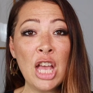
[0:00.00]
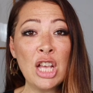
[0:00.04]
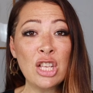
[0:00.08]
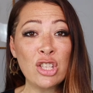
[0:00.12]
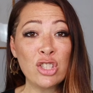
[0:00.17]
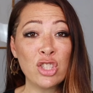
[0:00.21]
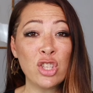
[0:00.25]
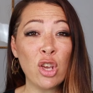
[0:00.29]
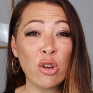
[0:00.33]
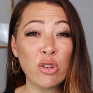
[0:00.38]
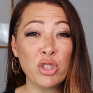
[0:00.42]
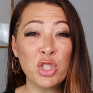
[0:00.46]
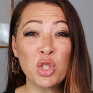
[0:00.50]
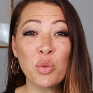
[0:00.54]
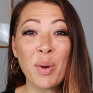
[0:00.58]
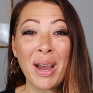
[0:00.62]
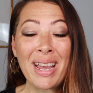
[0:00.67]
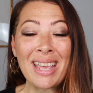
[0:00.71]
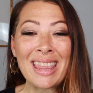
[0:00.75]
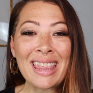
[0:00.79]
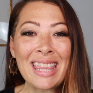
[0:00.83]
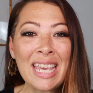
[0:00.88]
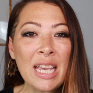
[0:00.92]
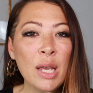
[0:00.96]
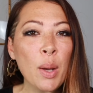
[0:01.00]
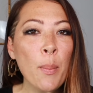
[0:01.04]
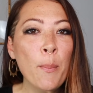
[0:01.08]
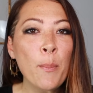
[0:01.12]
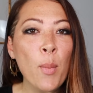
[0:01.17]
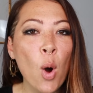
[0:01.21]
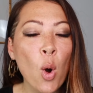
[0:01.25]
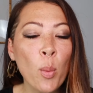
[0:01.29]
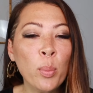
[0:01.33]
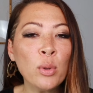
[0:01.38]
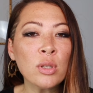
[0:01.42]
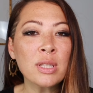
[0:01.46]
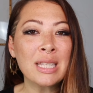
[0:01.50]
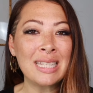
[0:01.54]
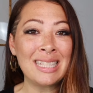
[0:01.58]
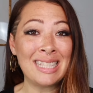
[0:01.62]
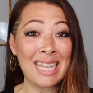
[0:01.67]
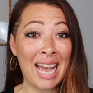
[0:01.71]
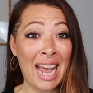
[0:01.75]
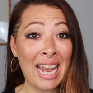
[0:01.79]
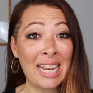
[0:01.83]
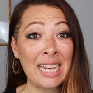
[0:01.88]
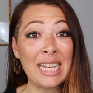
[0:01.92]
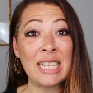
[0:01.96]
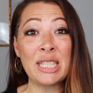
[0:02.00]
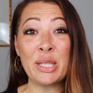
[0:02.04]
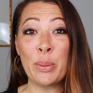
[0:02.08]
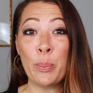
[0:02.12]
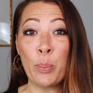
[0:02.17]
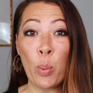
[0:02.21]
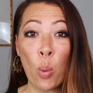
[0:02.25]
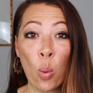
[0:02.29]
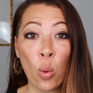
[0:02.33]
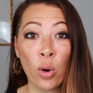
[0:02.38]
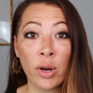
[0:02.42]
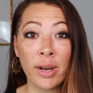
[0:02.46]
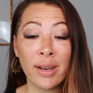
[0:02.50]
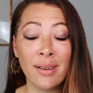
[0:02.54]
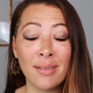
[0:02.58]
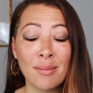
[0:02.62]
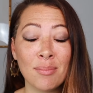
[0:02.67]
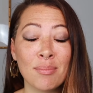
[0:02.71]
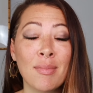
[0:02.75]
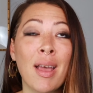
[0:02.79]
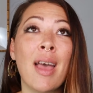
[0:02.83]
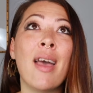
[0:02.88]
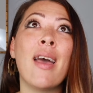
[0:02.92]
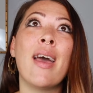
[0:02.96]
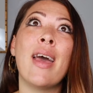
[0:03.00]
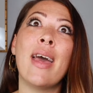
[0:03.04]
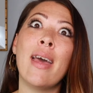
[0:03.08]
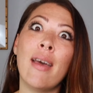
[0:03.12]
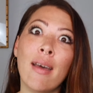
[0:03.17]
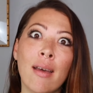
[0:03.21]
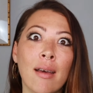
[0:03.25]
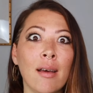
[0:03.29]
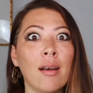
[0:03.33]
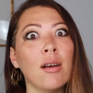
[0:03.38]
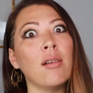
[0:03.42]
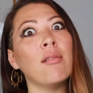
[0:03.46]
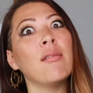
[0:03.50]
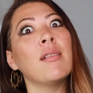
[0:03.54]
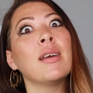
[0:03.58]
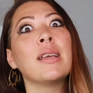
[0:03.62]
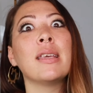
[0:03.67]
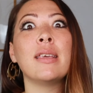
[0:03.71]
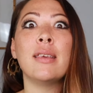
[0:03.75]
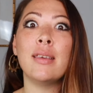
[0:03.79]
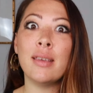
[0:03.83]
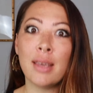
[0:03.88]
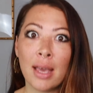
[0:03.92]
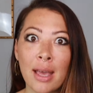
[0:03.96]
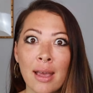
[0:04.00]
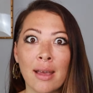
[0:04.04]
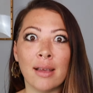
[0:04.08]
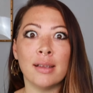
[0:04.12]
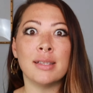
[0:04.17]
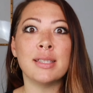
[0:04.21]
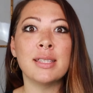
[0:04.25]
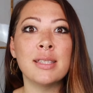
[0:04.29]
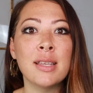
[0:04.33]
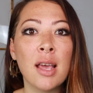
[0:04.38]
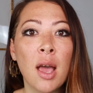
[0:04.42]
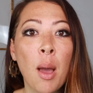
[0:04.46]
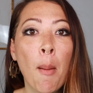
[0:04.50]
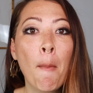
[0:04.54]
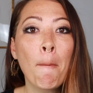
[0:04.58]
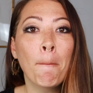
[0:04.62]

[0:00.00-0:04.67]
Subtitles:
So, do I think mobile design is important? Hell yes.